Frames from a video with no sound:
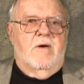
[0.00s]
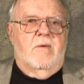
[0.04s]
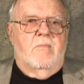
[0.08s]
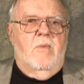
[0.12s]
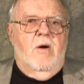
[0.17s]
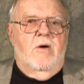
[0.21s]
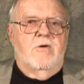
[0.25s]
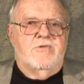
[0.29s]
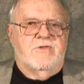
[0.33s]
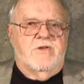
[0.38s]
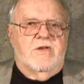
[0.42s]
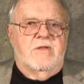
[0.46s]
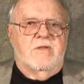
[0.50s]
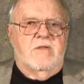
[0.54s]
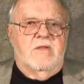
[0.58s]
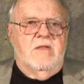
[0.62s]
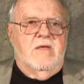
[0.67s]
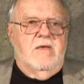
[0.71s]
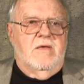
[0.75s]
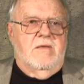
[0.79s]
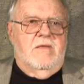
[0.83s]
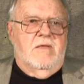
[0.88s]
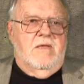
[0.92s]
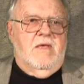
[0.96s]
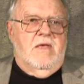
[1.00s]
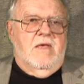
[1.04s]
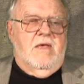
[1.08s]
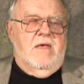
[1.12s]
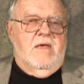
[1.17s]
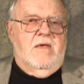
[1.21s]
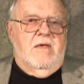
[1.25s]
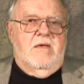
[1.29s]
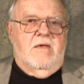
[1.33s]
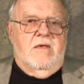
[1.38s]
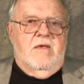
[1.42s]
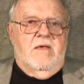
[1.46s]
emotion
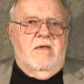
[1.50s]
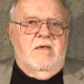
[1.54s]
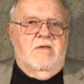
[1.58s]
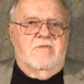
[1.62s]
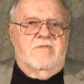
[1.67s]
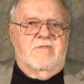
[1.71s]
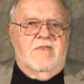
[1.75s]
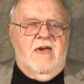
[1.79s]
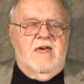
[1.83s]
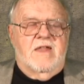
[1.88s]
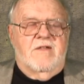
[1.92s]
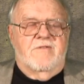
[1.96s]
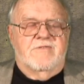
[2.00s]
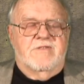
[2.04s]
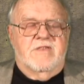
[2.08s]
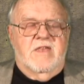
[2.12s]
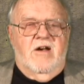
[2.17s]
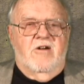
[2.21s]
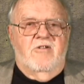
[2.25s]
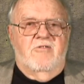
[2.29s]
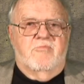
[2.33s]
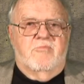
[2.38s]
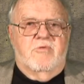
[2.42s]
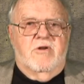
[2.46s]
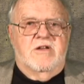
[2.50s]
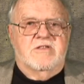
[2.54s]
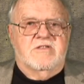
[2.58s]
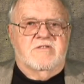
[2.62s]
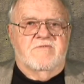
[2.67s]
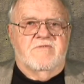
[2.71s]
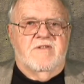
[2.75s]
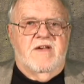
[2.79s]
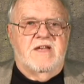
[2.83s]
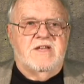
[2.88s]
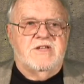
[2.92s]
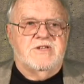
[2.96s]
is that of
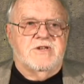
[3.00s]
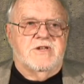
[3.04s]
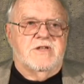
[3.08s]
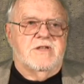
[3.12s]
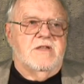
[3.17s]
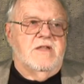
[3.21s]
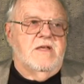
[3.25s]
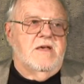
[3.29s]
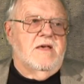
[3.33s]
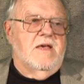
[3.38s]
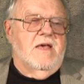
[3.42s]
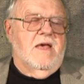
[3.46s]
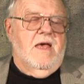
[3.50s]
self-preservation,